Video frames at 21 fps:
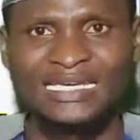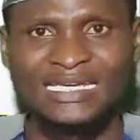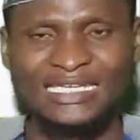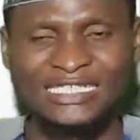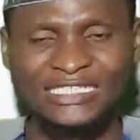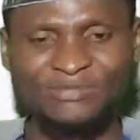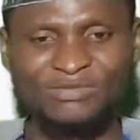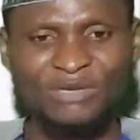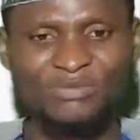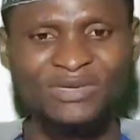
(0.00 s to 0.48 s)

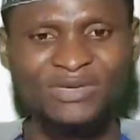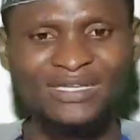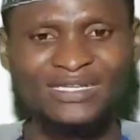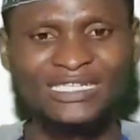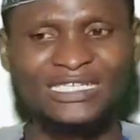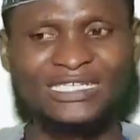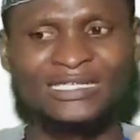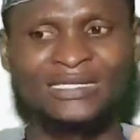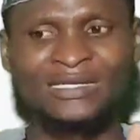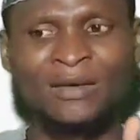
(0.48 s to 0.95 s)
It may be
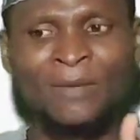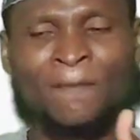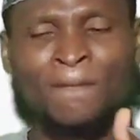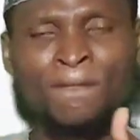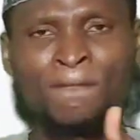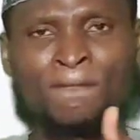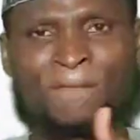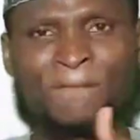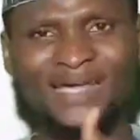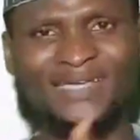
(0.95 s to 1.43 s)
the
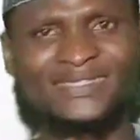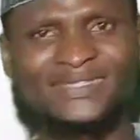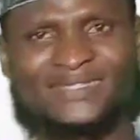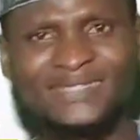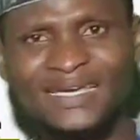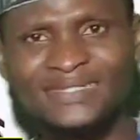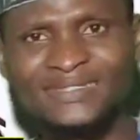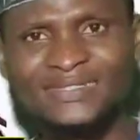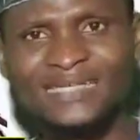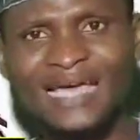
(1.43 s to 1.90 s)

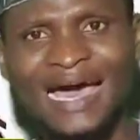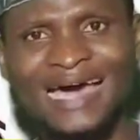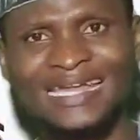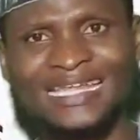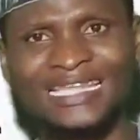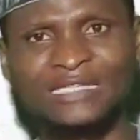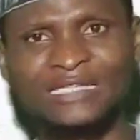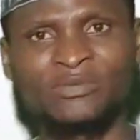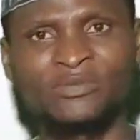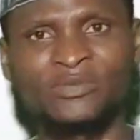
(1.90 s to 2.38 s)
president and
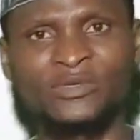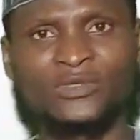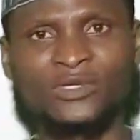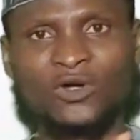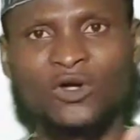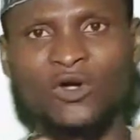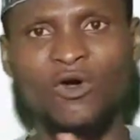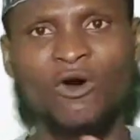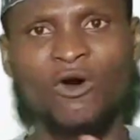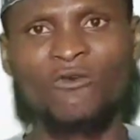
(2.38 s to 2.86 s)
it may be
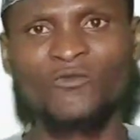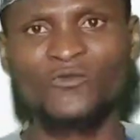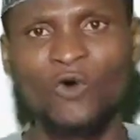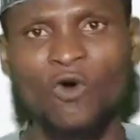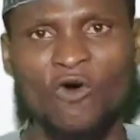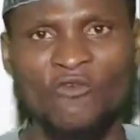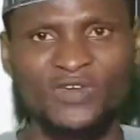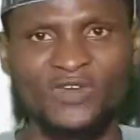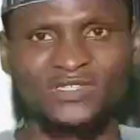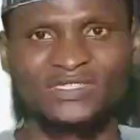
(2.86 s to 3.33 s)
the governor
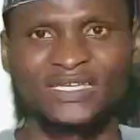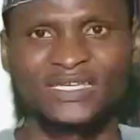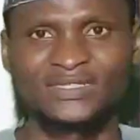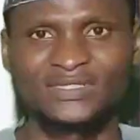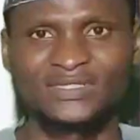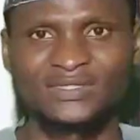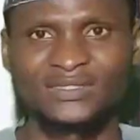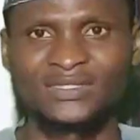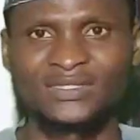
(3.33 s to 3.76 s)
of a state.